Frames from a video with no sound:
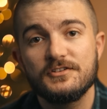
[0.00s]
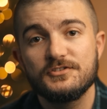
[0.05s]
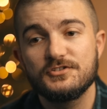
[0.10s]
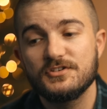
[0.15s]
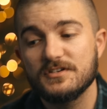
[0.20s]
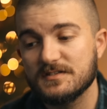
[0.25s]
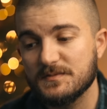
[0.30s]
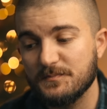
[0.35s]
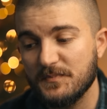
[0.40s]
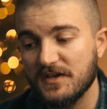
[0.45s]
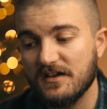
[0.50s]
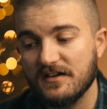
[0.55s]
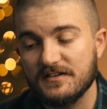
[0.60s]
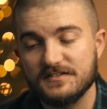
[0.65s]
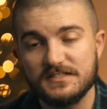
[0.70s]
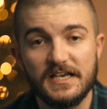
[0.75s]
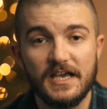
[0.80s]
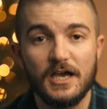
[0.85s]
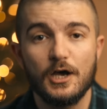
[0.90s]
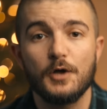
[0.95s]
just
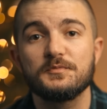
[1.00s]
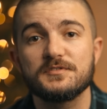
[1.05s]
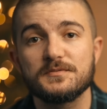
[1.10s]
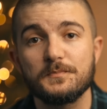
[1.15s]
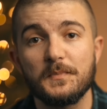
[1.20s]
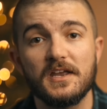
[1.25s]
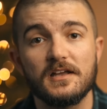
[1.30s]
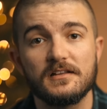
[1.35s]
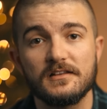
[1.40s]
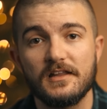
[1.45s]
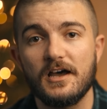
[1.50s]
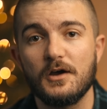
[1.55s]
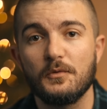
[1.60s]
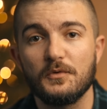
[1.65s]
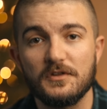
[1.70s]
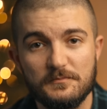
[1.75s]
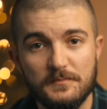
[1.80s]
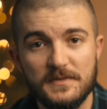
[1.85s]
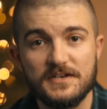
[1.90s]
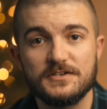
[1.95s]
because it helps me a lot
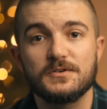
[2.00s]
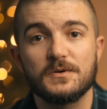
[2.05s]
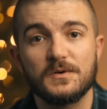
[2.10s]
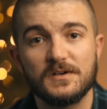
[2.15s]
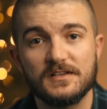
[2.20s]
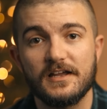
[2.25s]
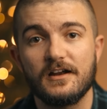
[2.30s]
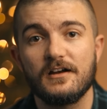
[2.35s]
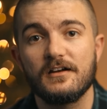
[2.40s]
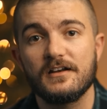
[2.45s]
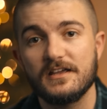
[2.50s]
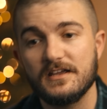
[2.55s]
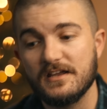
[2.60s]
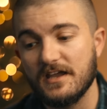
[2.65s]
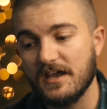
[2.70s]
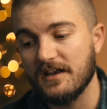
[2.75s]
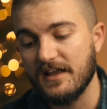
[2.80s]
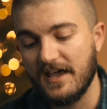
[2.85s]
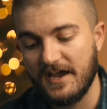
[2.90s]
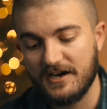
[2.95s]
with mental clarity
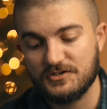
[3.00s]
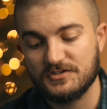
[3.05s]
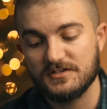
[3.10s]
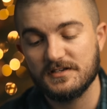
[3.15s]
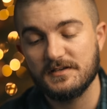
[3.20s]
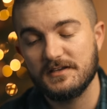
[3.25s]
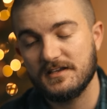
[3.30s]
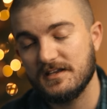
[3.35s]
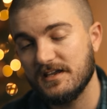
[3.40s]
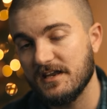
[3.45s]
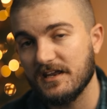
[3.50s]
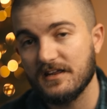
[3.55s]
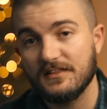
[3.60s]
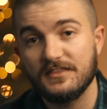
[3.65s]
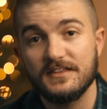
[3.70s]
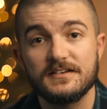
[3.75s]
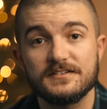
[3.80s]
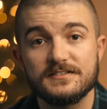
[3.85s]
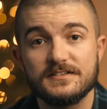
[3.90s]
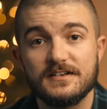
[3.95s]
and actually getting
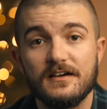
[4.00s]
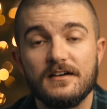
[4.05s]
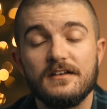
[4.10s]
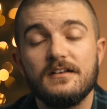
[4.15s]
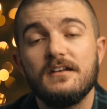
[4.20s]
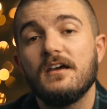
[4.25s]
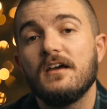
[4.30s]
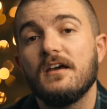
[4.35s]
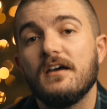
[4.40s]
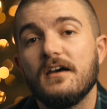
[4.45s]
things done.